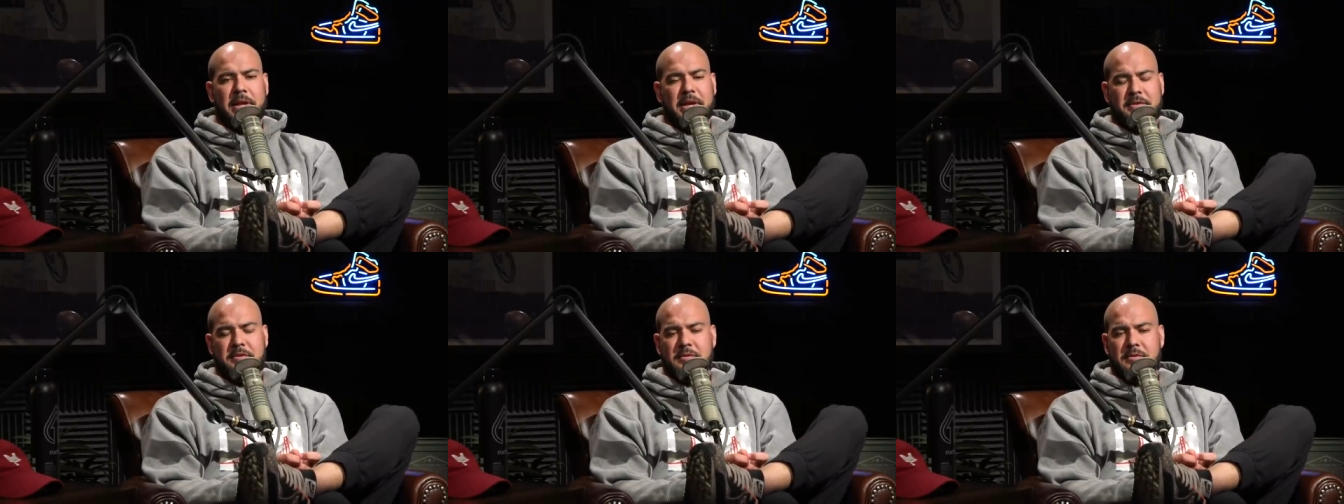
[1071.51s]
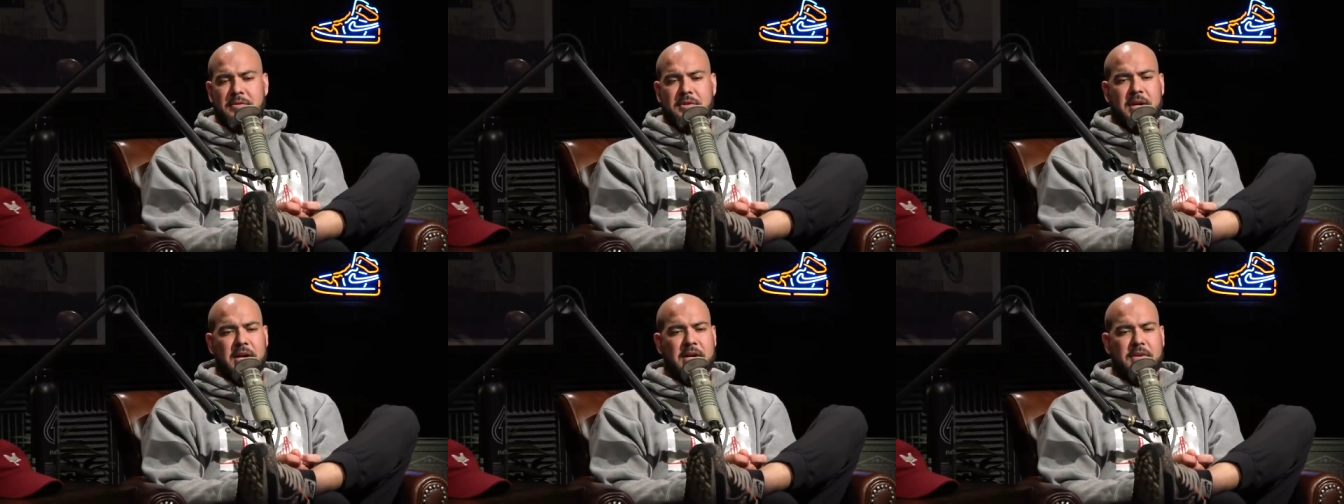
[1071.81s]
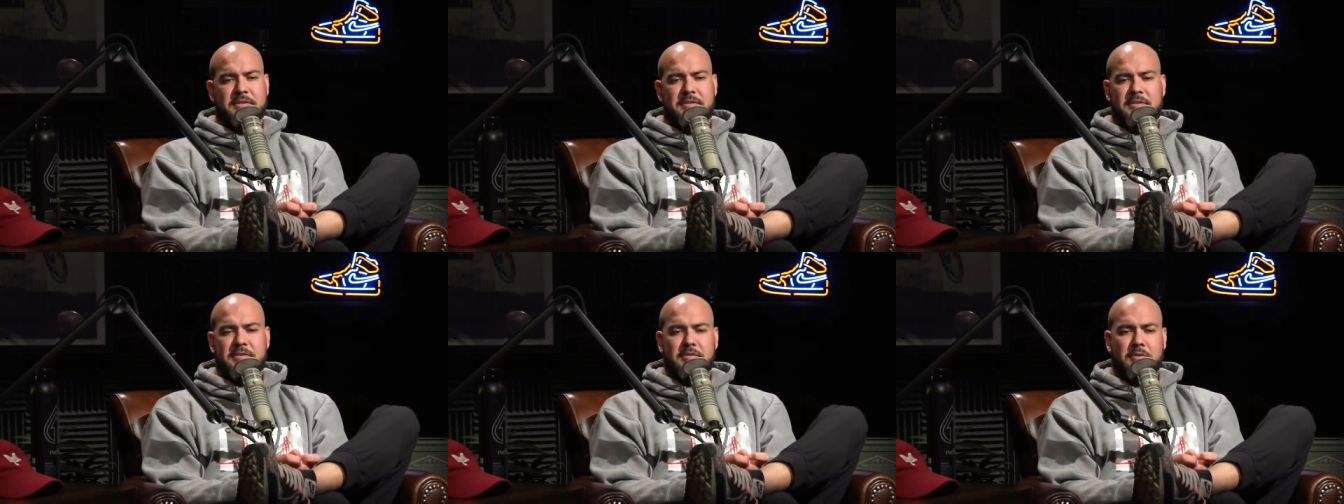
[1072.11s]

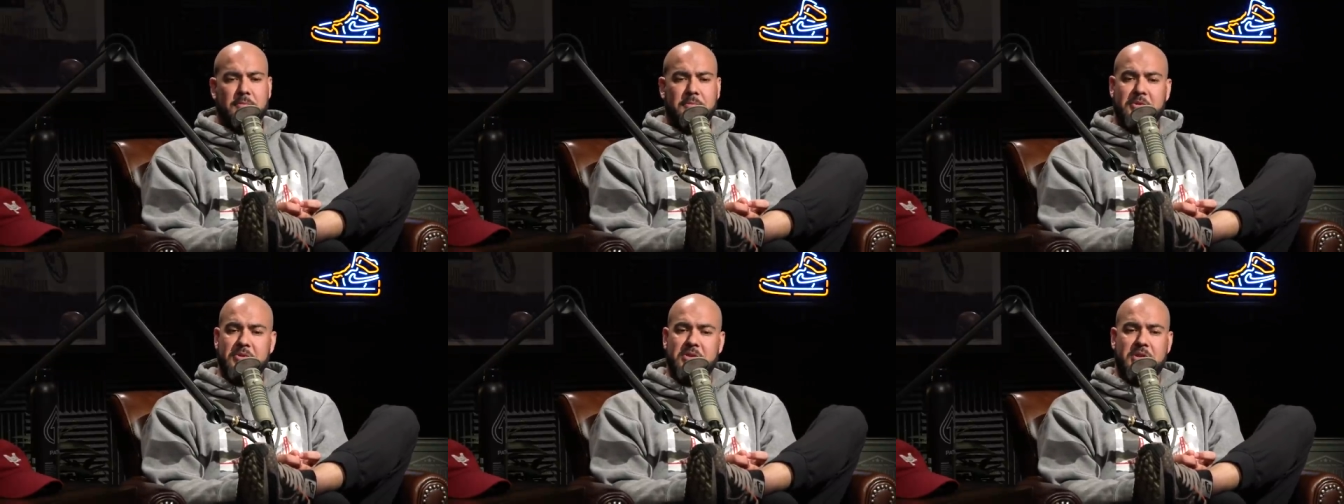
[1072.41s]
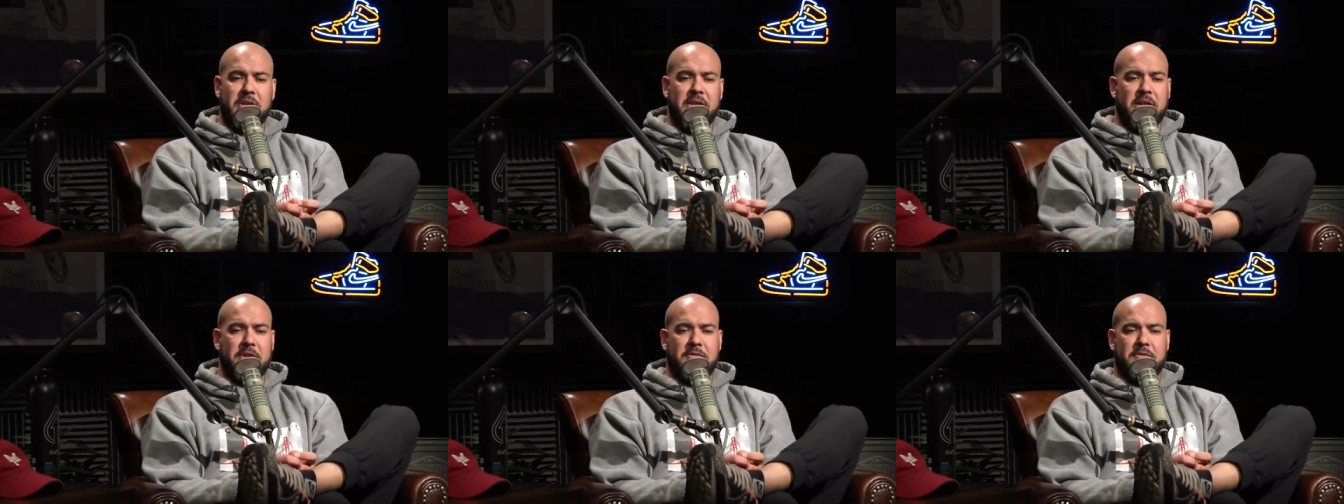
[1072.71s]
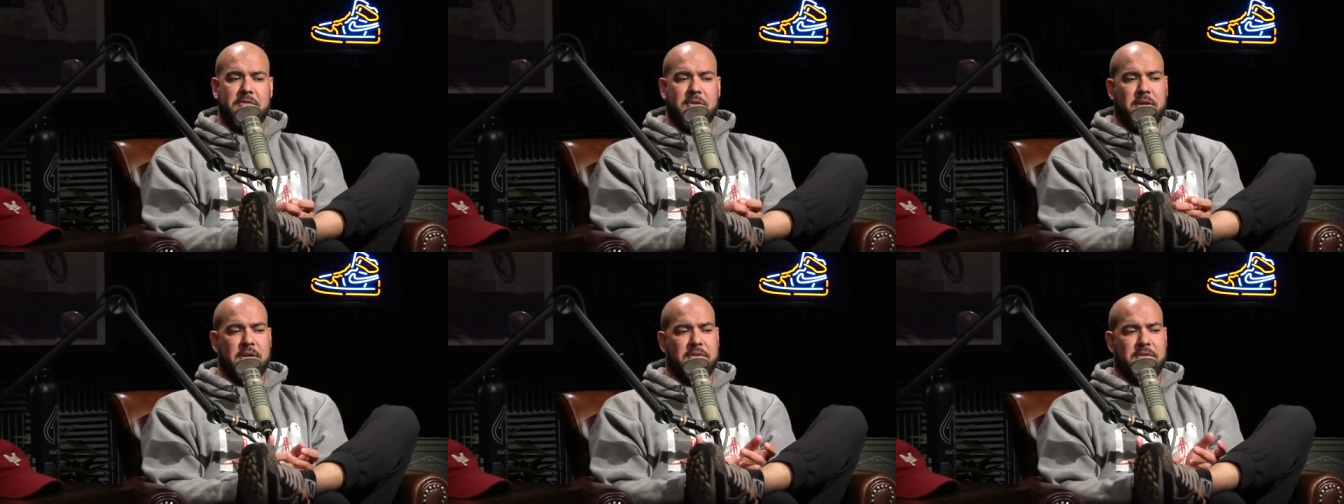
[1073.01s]
exercises or machine
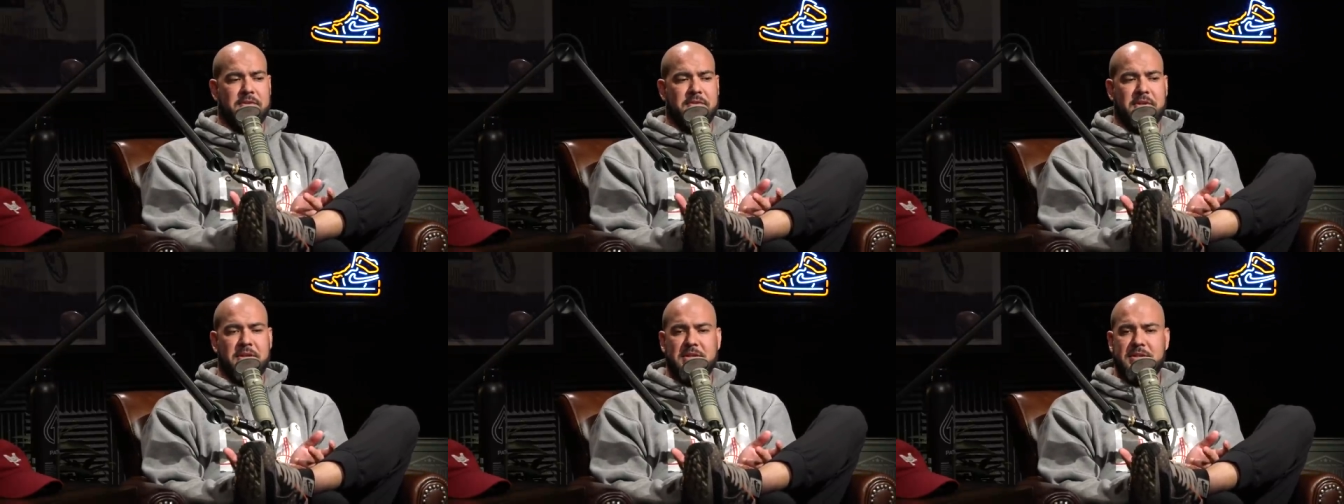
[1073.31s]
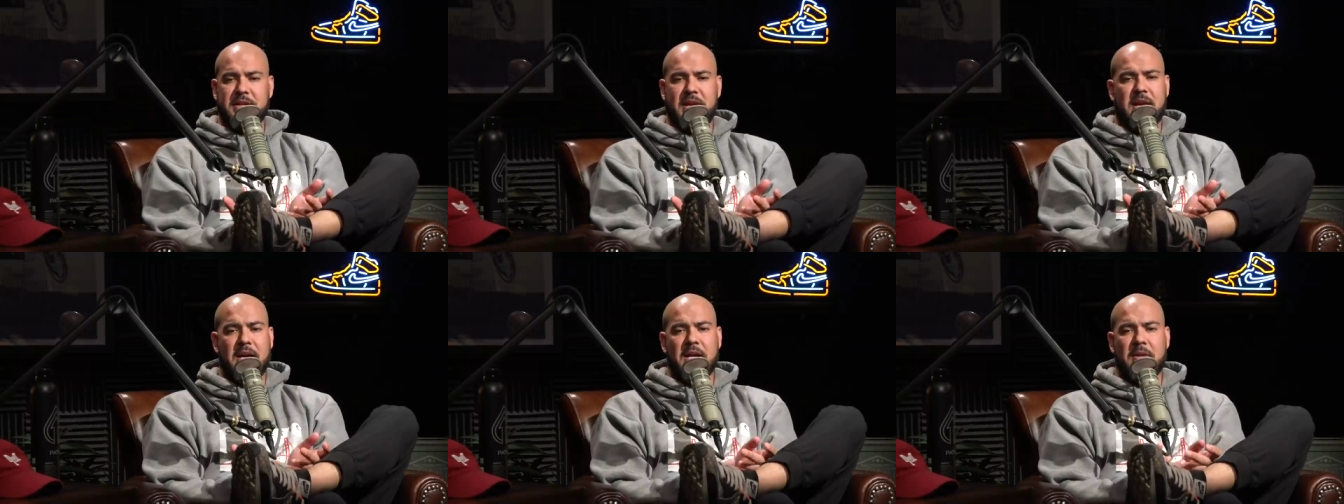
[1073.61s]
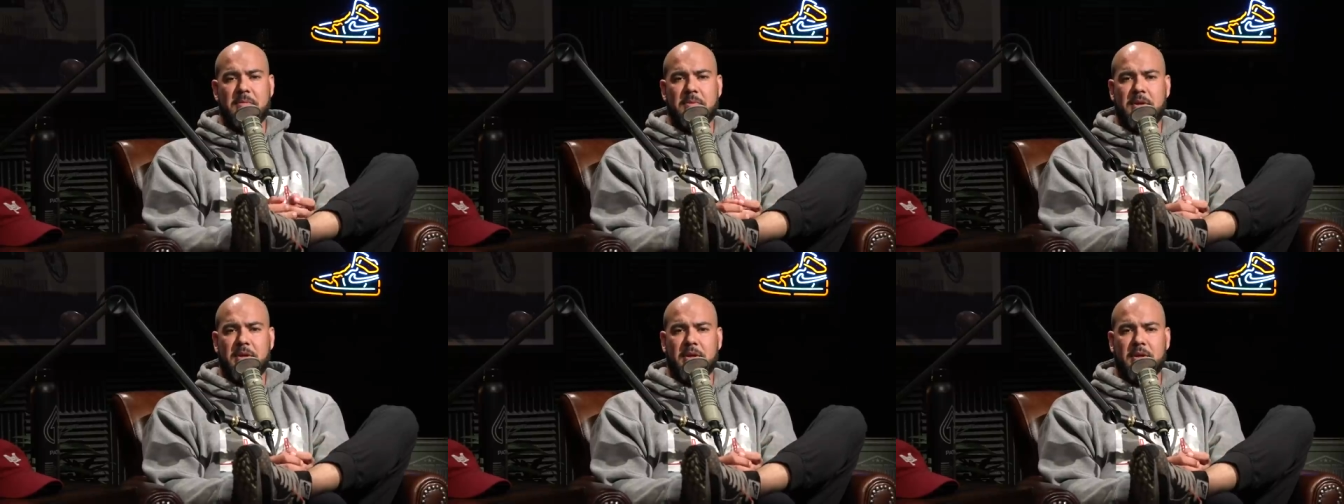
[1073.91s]
exercises in a
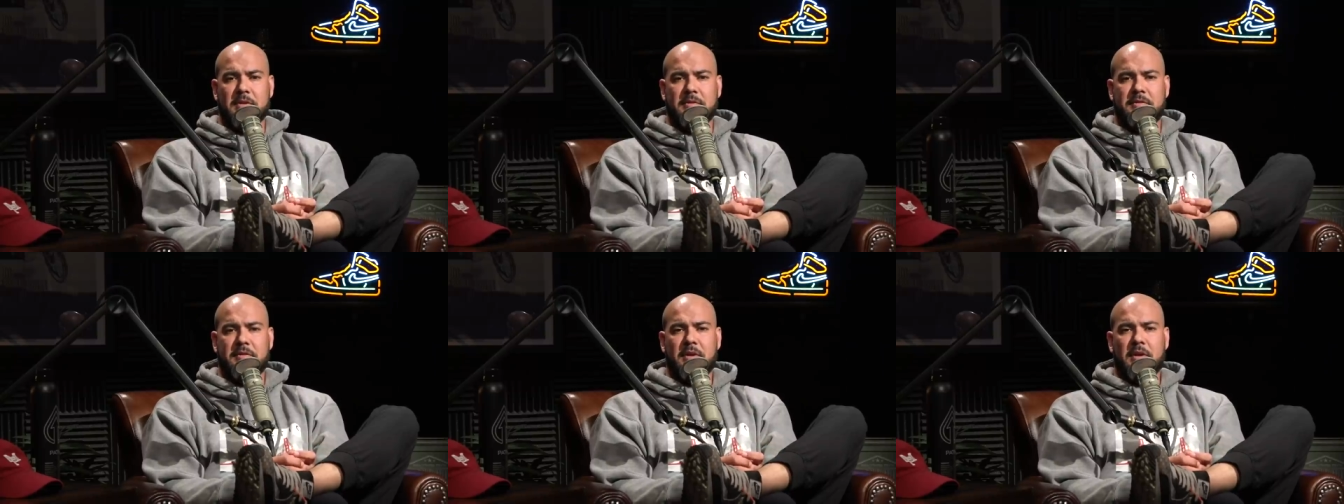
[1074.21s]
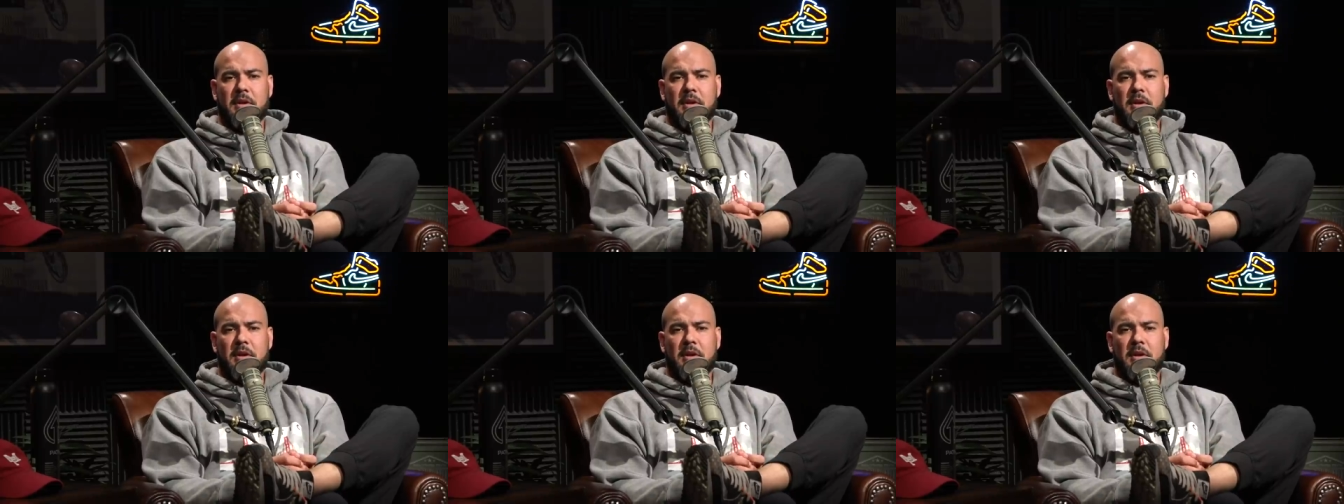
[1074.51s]
day because